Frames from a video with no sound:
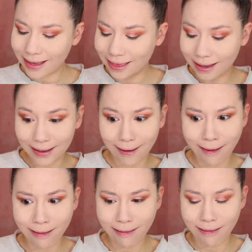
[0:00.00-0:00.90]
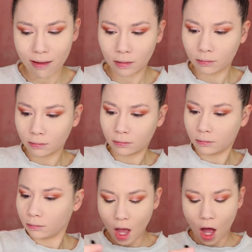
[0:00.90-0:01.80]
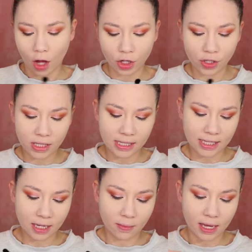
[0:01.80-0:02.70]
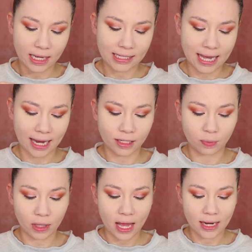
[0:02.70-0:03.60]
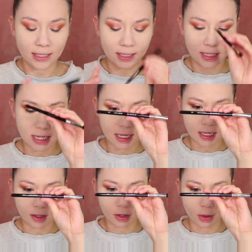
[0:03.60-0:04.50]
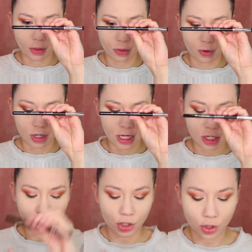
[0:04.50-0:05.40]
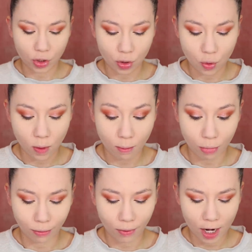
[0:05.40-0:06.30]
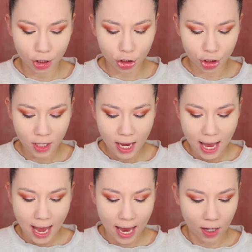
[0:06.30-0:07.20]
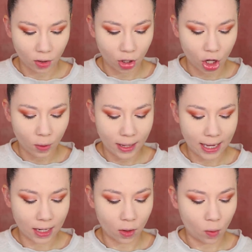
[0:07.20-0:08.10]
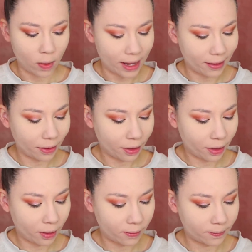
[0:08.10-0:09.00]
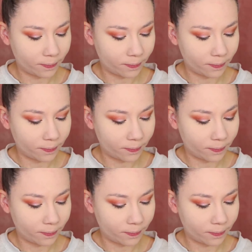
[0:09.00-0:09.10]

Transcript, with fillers: I think. I'll use the Sigma Exact Blend E32 brush and I'll go in with